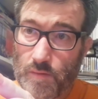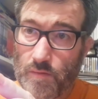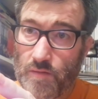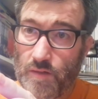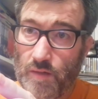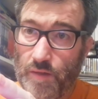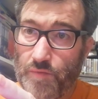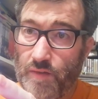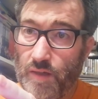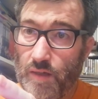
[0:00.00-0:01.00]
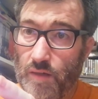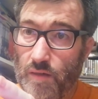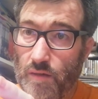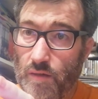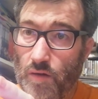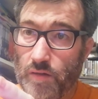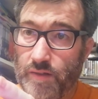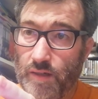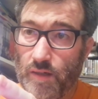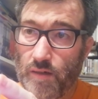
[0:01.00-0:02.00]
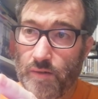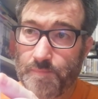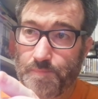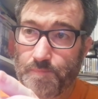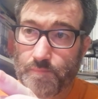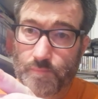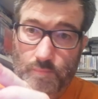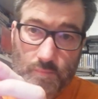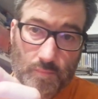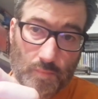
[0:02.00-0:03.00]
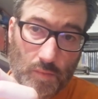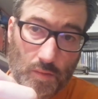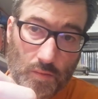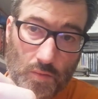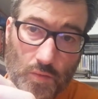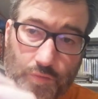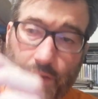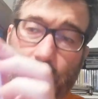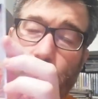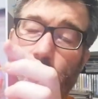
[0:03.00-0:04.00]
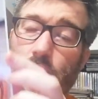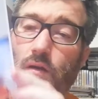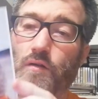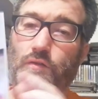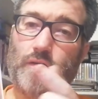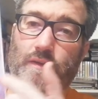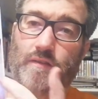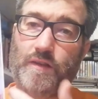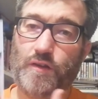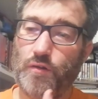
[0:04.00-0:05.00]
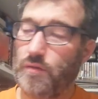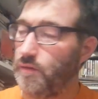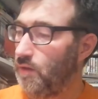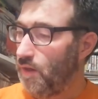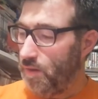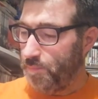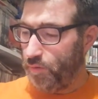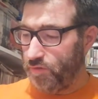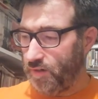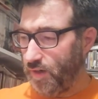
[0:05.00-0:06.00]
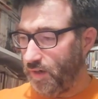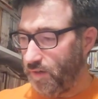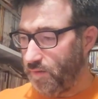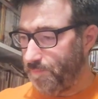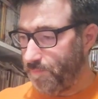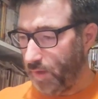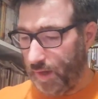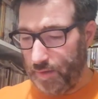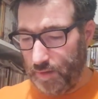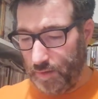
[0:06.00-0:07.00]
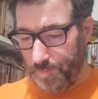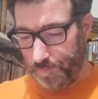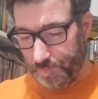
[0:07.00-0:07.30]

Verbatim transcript: She lives in Göttingen. So thank you for this cute postcard, Ivy